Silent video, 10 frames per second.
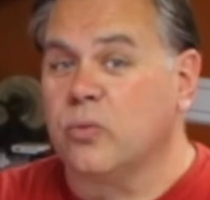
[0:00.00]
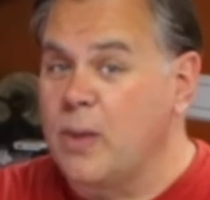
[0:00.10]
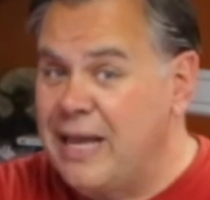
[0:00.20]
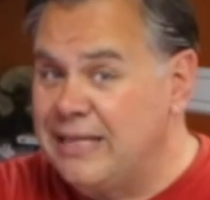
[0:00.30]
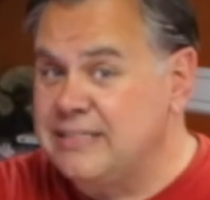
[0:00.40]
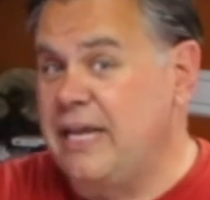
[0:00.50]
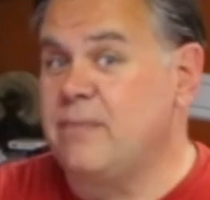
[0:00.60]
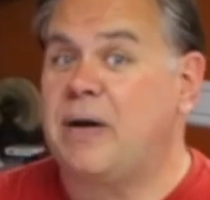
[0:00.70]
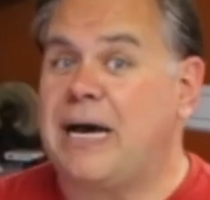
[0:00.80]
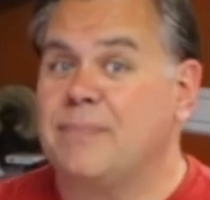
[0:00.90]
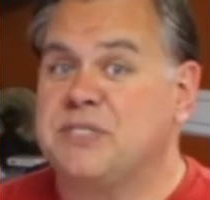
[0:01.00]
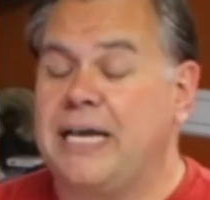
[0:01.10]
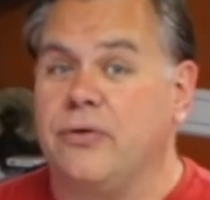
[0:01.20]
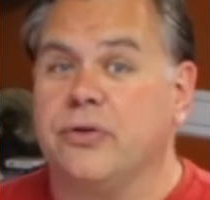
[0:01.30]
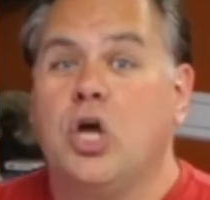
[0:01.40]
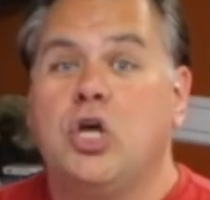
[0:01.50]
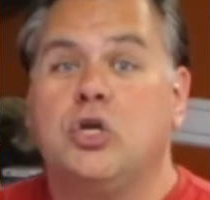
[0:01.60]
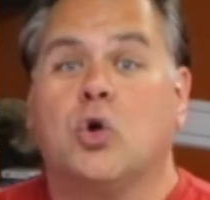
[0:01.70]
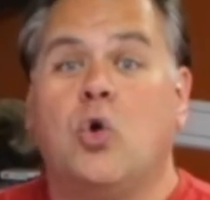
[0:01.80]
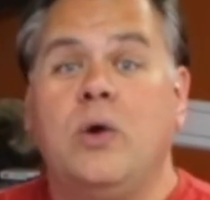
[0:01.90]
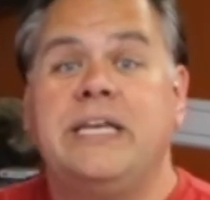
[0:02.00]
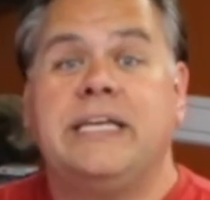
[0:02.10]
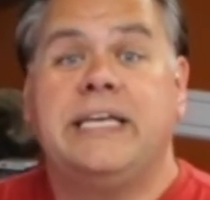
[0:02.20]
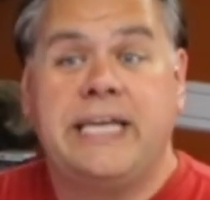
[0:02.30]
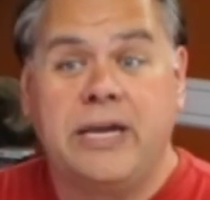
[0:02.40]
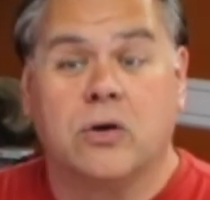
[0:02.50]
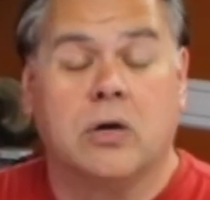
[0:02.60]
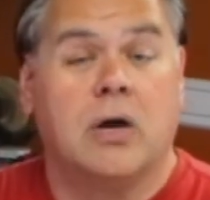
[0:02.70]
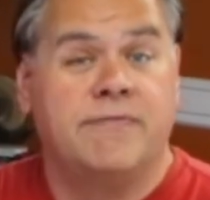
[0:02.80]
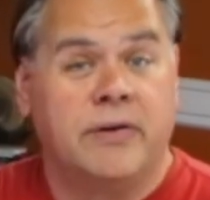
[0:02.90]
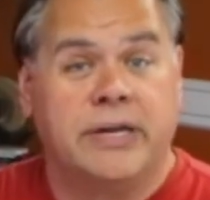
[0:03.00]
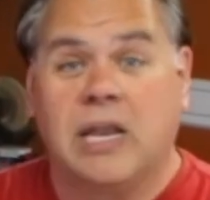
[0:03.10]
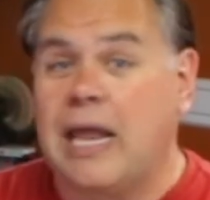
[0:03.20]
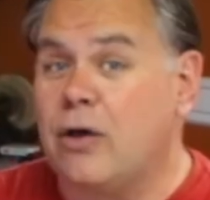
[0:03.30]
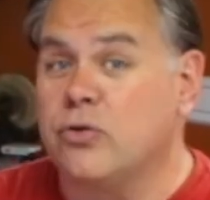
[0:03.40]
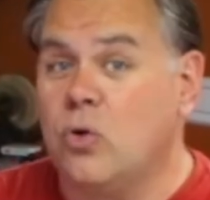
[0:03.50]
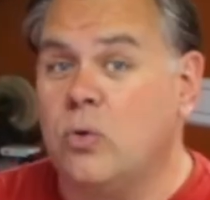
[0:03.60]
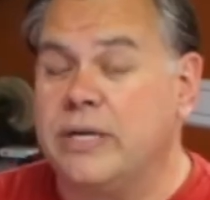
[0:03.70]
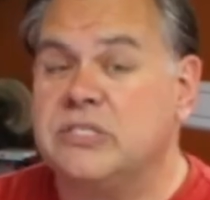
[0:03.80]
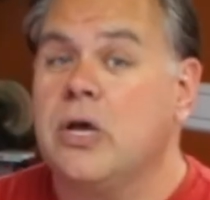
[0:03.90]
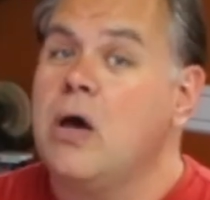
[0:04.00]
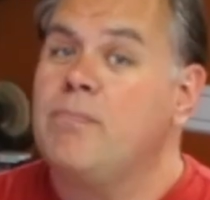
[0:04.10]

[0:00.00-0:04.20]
when that dent pops out. You're going to hear a very loud noise,